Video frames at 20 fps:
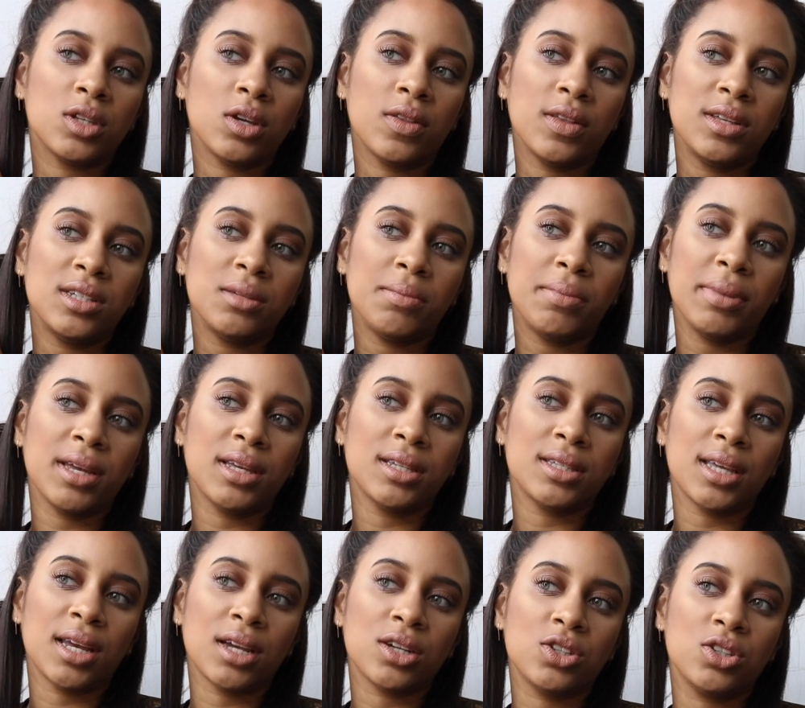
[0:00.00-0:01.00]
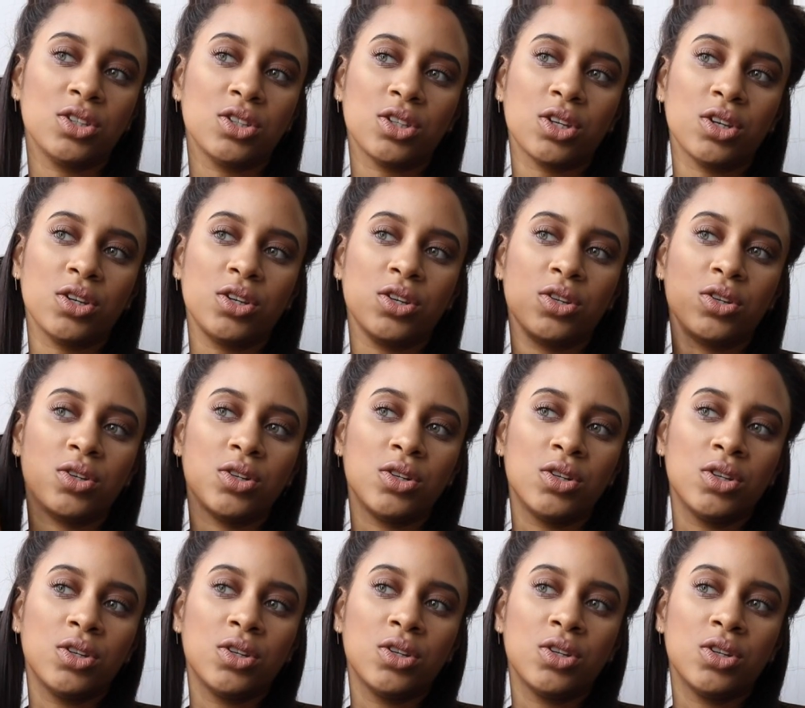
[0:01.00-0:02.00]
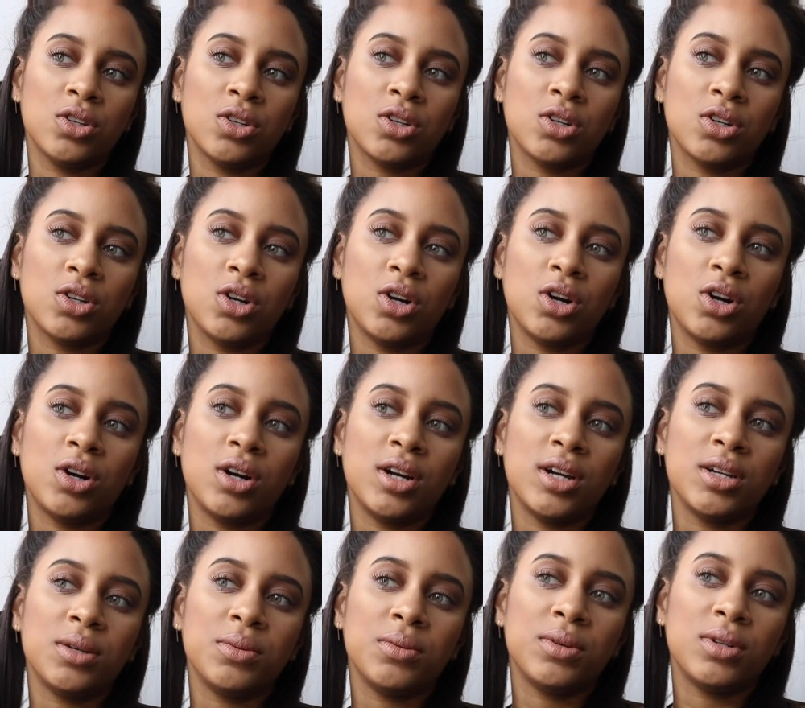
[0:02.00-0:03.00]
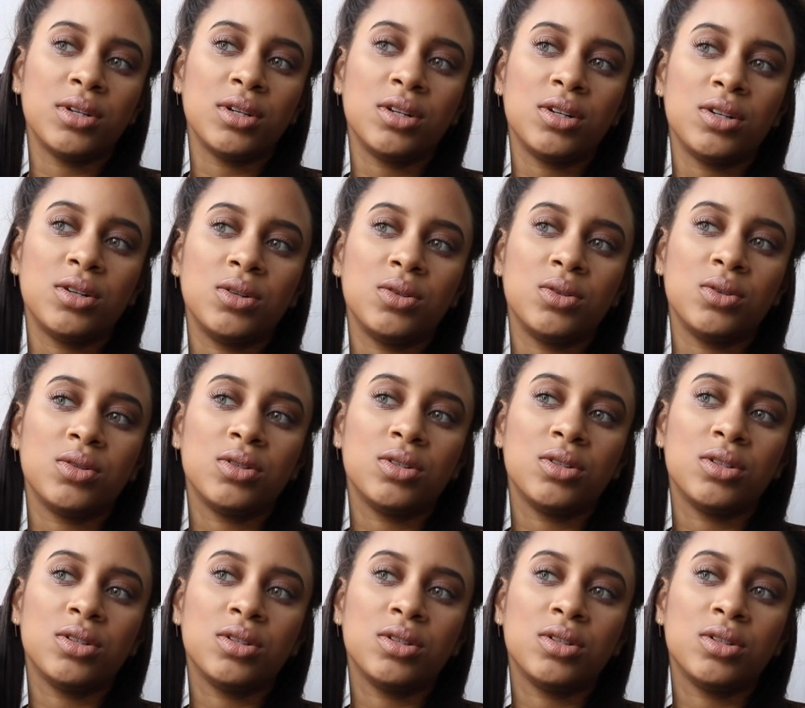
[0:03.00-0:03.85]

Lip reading: so these are bigger sections, so you kind of want to hold